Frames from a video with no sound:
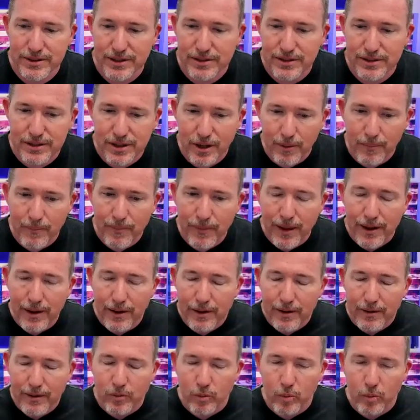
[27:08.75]
And so
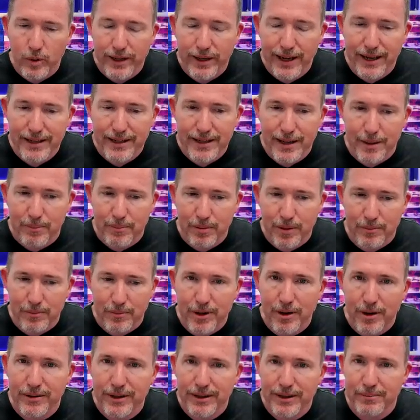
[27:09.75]
we end up
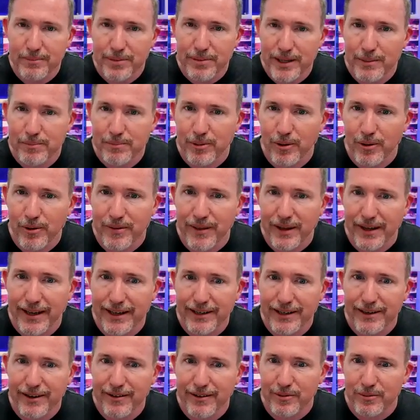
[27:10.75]
promoting people, they
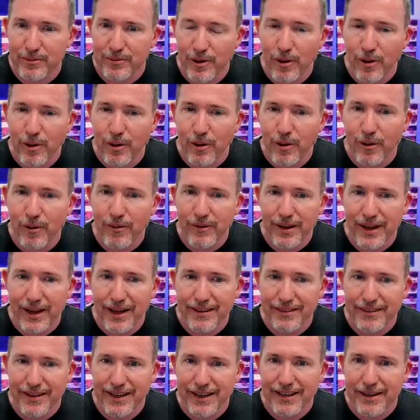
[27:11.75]
get into the role,
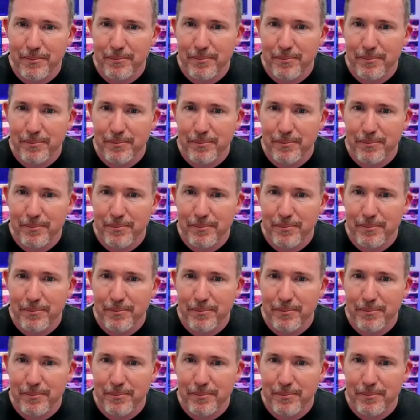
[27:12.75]
and they